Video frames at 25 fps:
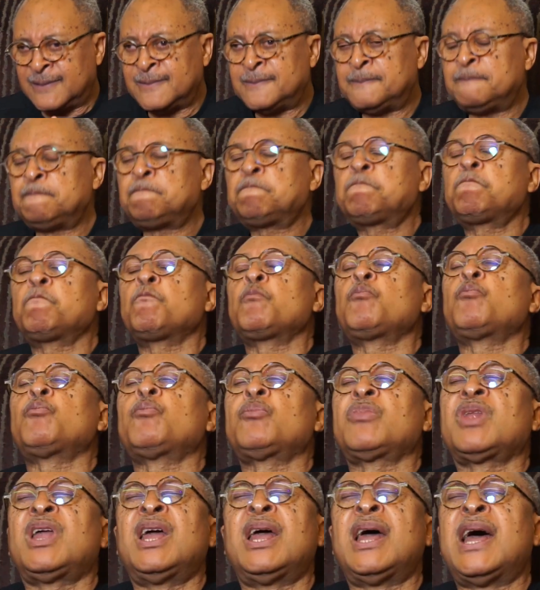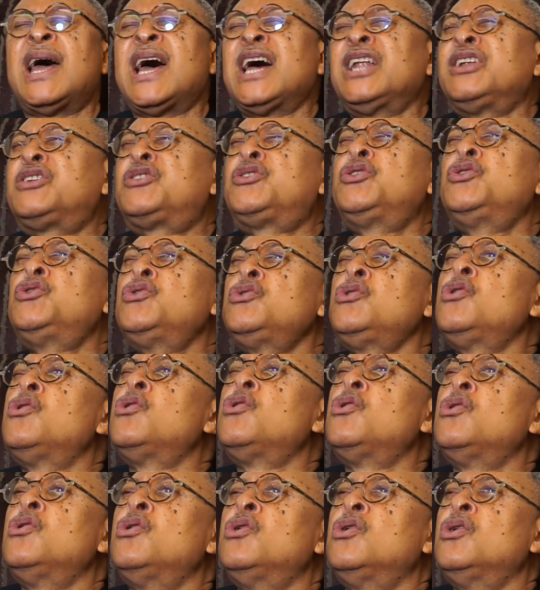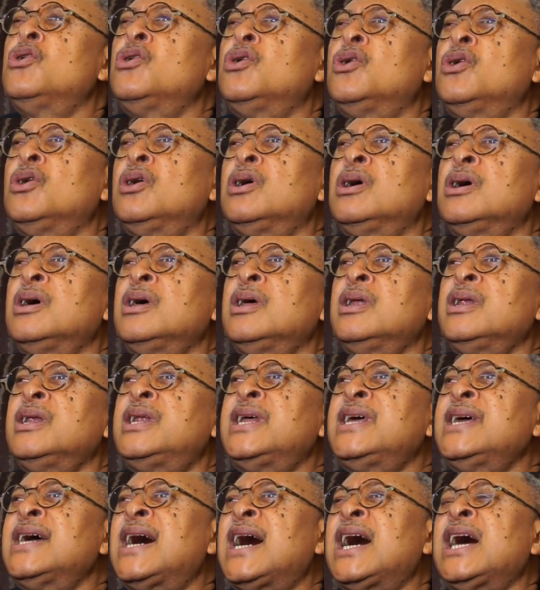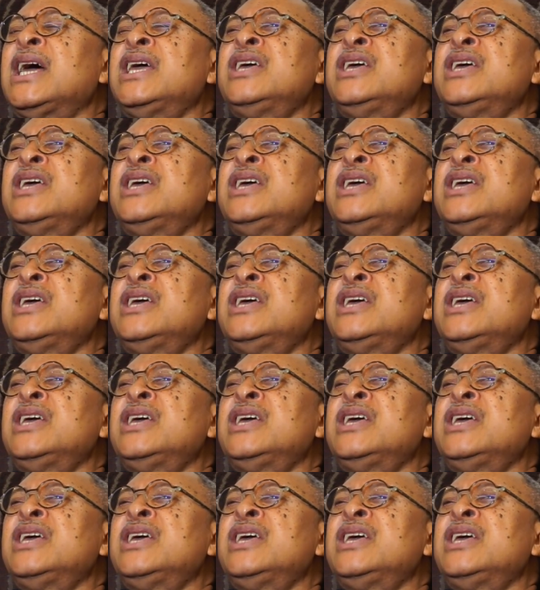And you know, they are